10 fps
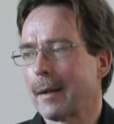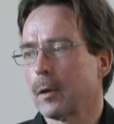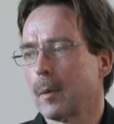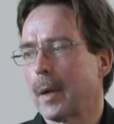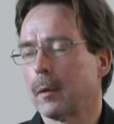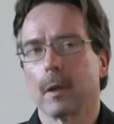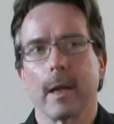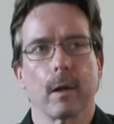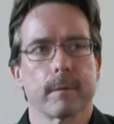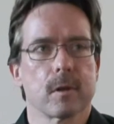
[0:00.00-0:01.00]
anger about
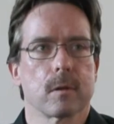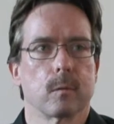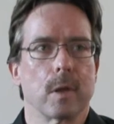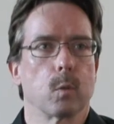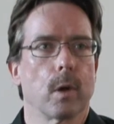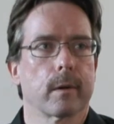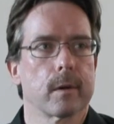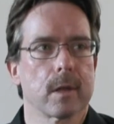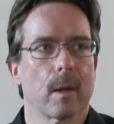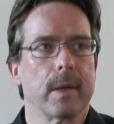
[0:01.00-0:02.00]
layoffs. When
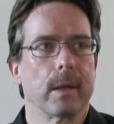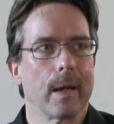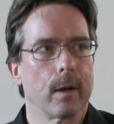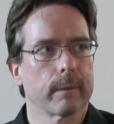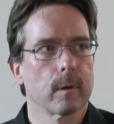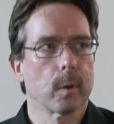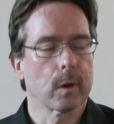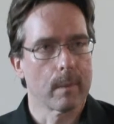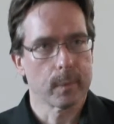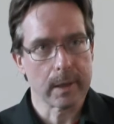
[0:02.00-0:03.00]
workers are being laid off from a
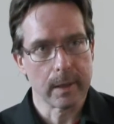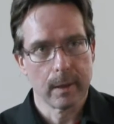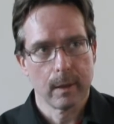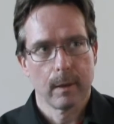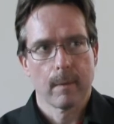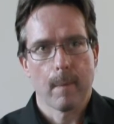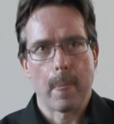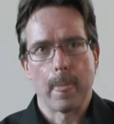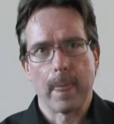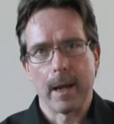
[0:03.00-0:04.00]
company,
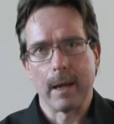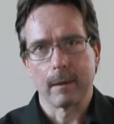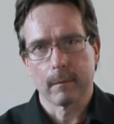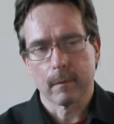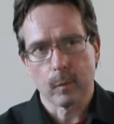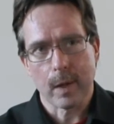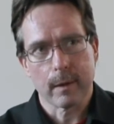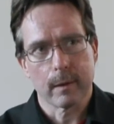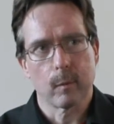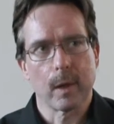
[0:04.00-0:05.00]
they
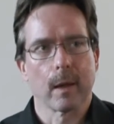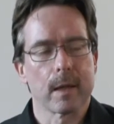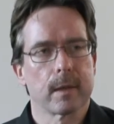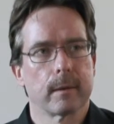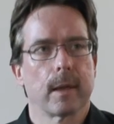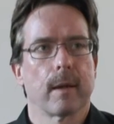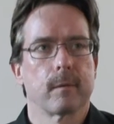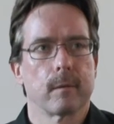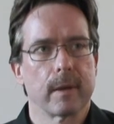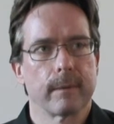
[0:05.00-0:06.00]
realize that they have
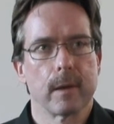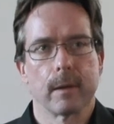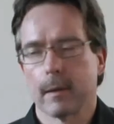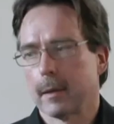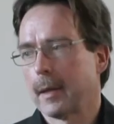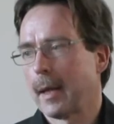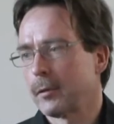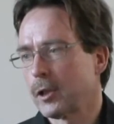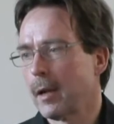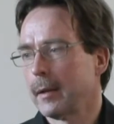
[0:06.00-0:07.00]
different, they
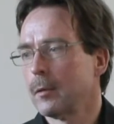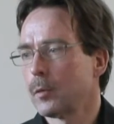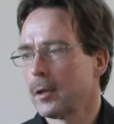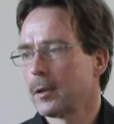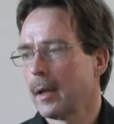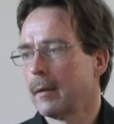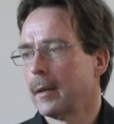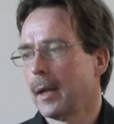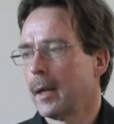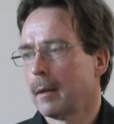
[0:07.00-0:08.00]
have shared interests,
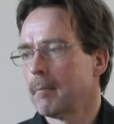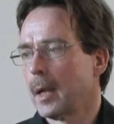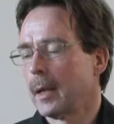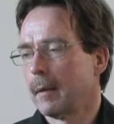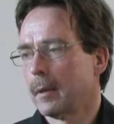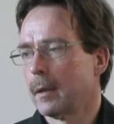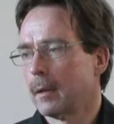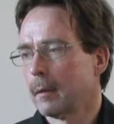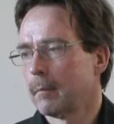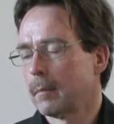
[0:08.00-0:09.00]
and they may
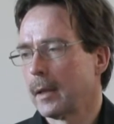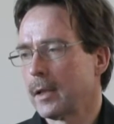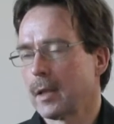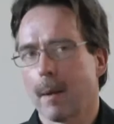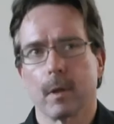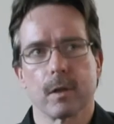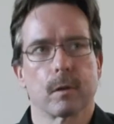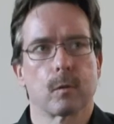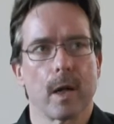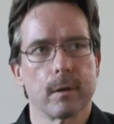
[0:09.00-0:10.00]
even establish
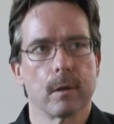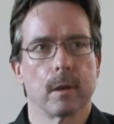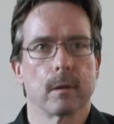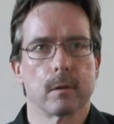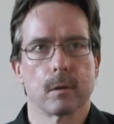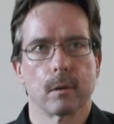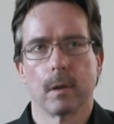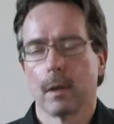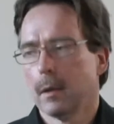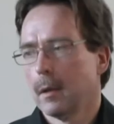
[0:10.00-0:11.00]
a trade union to